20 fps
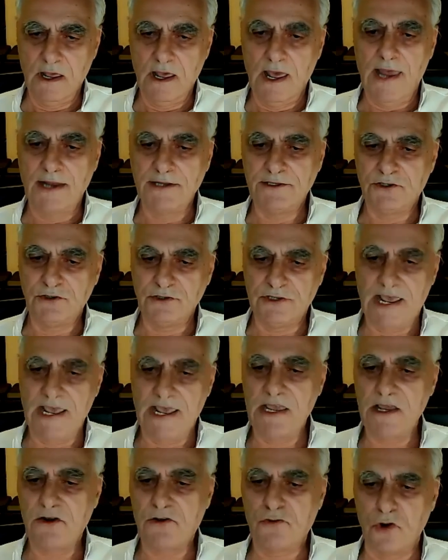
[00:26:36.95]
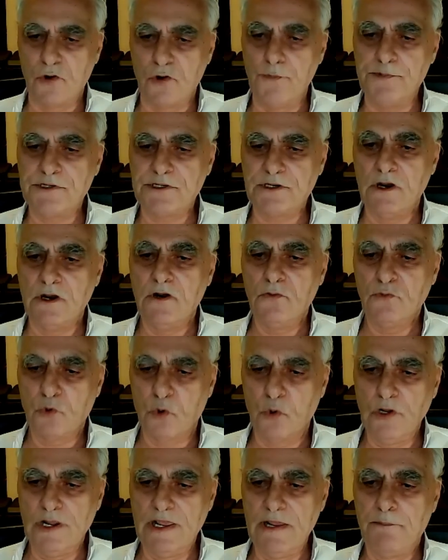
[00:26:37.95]
and today groups
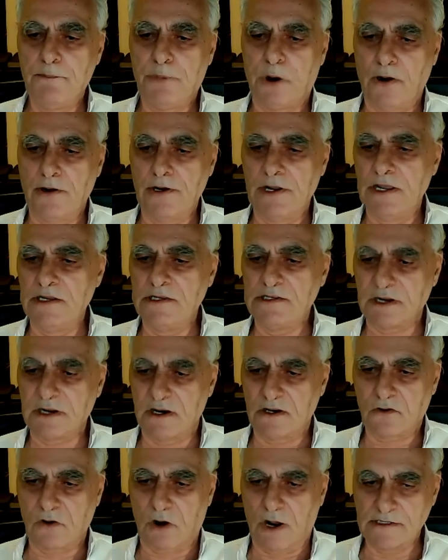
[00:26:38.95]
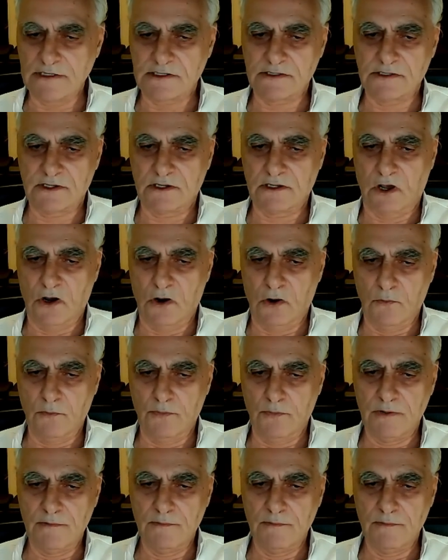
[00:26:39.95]
ruling parties across the globe.